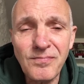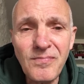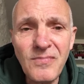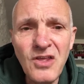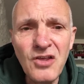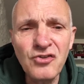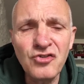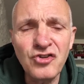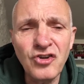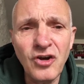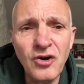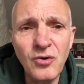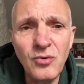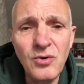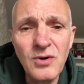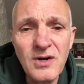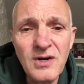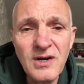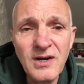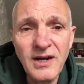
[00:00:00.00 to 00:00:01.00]

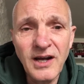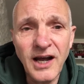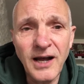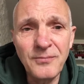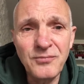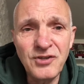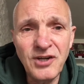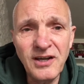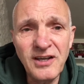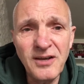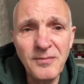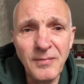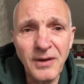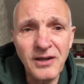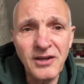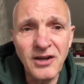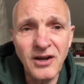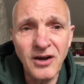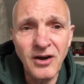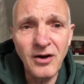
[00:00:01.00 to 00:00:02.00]
So I'm taking my
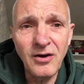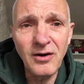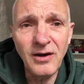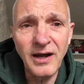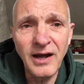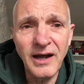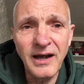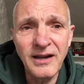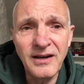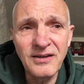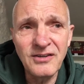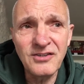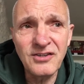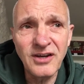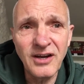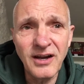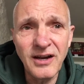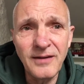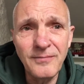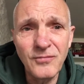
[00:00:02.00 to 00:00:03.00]
car and
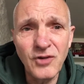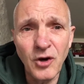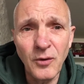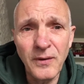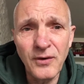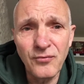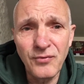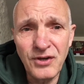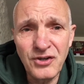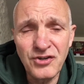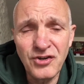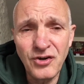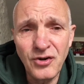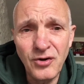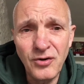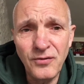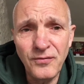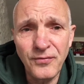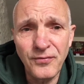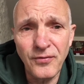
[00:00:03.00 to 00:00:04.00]
I'm going
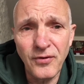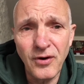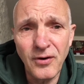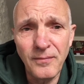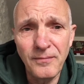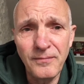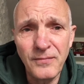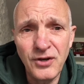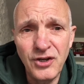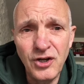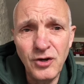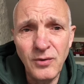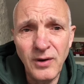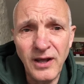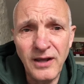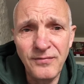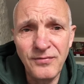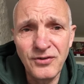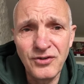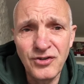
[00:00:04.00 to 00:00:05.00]
return from
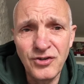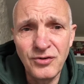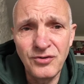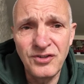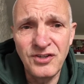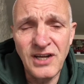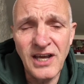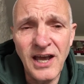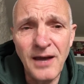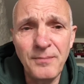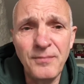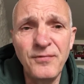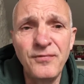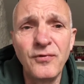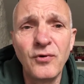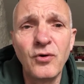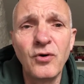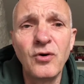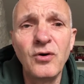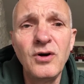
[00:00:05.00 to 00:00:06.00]
Newhaven to Dieppe
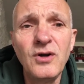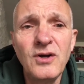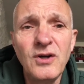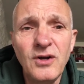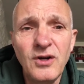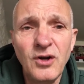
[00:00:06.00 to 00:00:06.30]
for